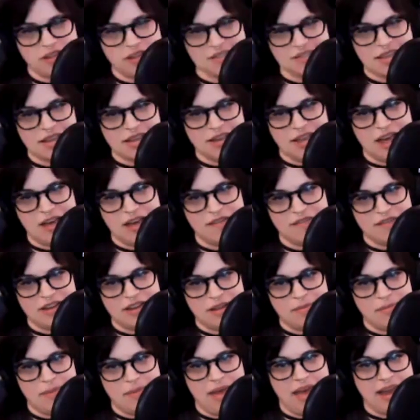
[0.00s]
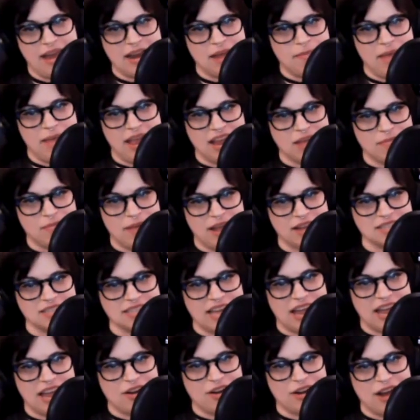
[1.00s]
I love, and it, and I make it my
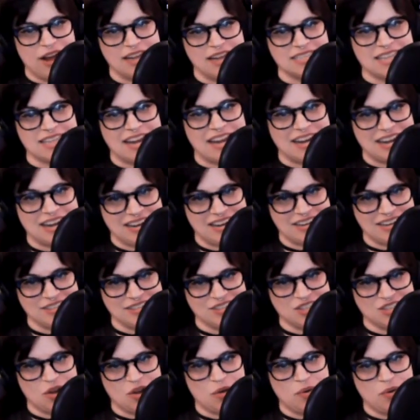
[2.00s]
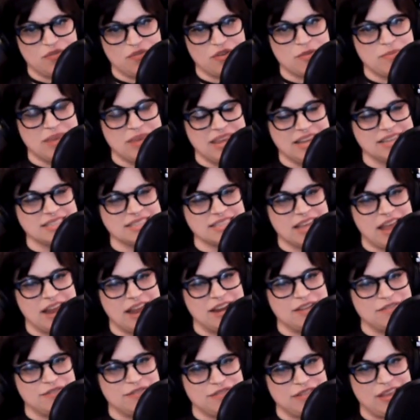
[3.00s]
entire identity. So for me, so it's
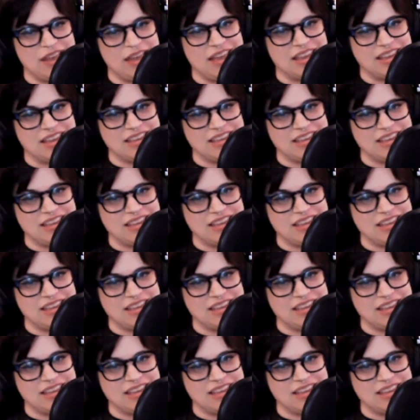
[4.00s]
kind of like